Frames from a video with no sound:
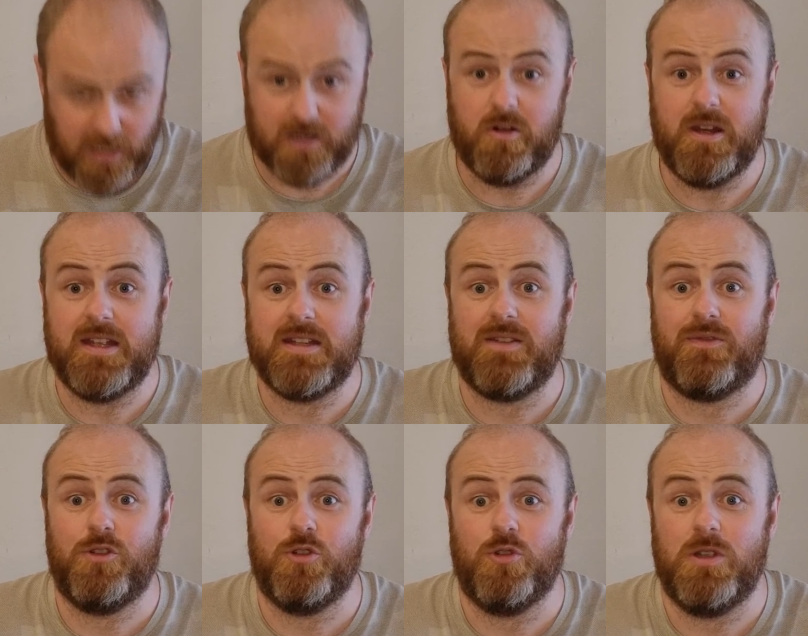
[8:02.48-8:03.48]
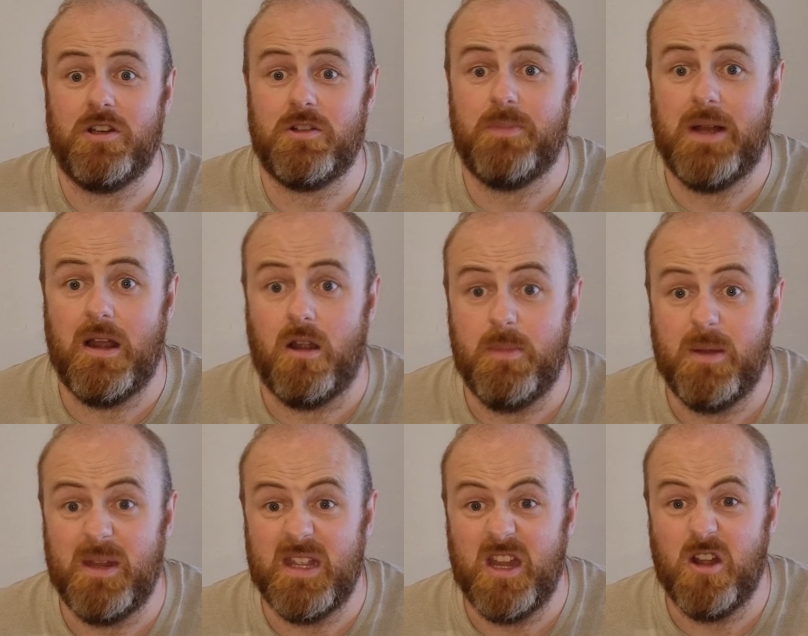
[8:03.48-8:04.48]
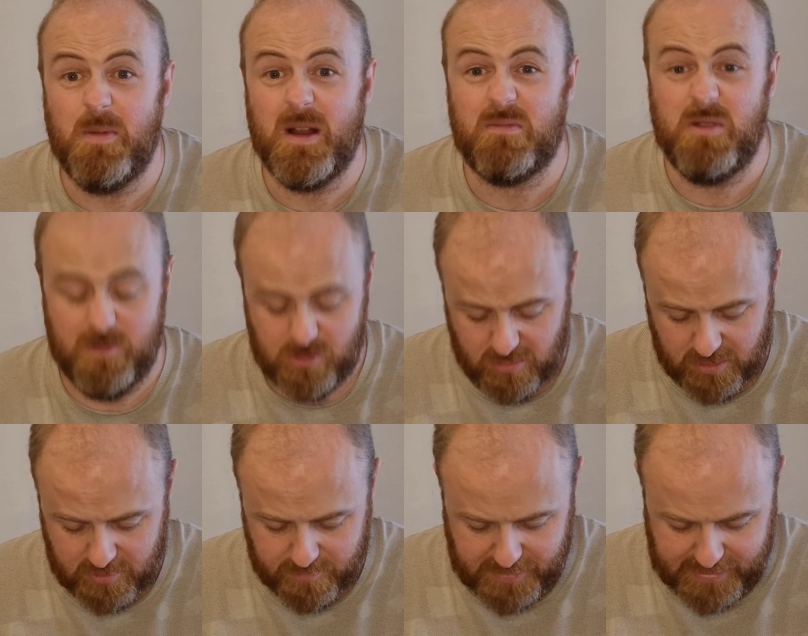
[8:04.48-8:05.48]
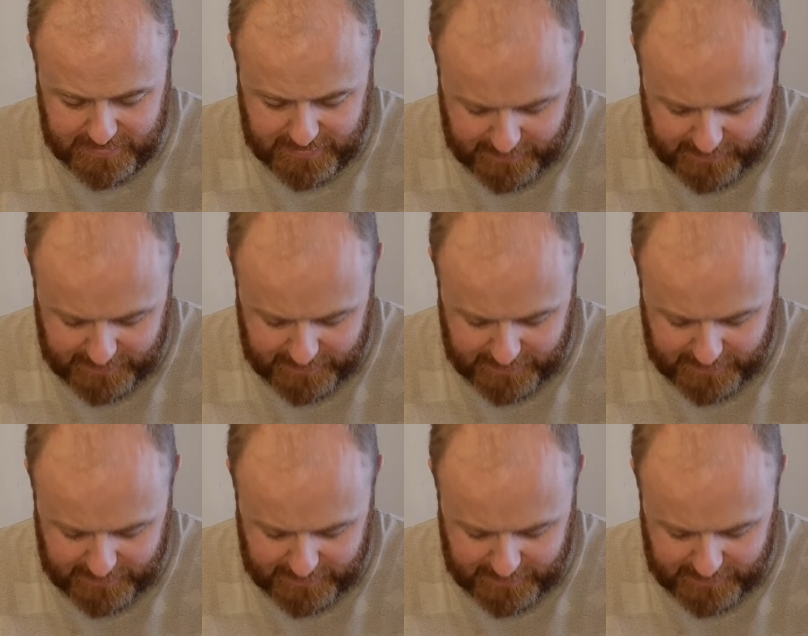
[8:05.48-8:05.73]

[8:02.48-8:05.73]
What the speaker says: craze a few years back, or maybe a year back, maybe 2 years back.